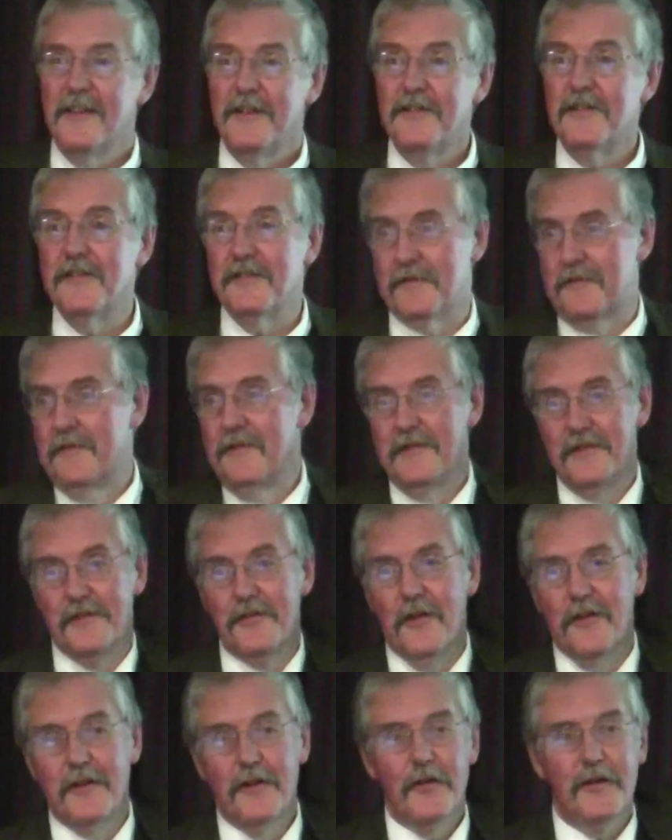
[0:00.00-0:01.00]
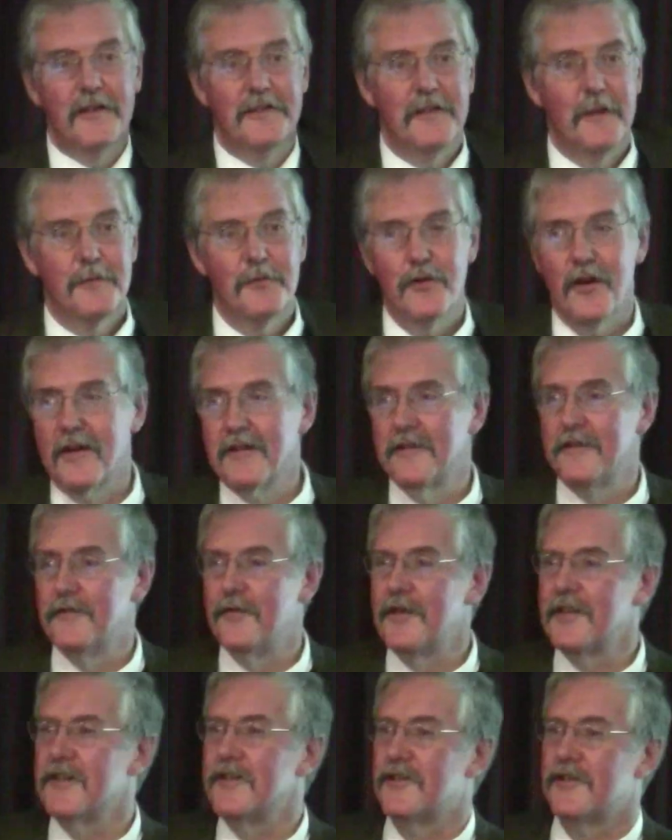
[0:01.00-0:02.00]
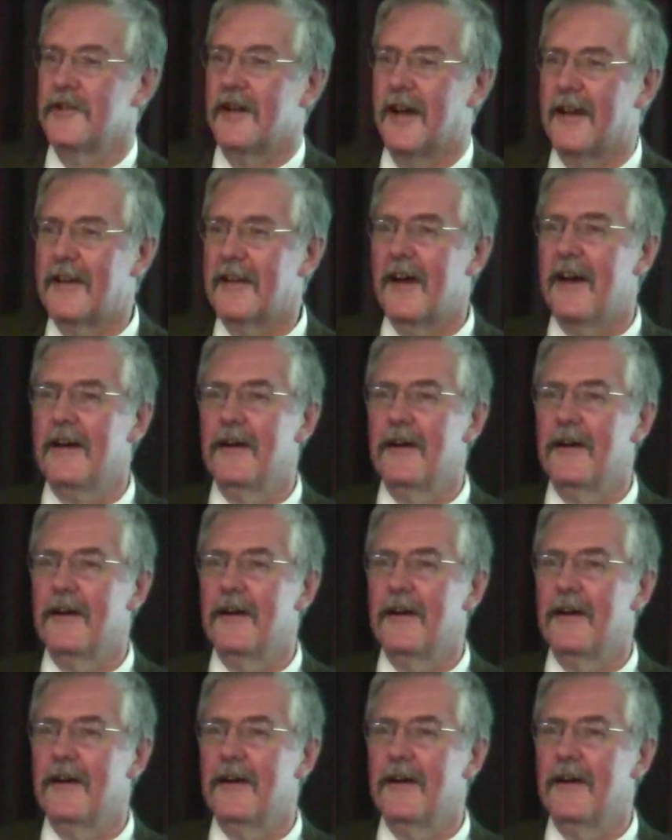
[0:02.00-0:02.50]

this is not nearly as abstract as Wittgenstein.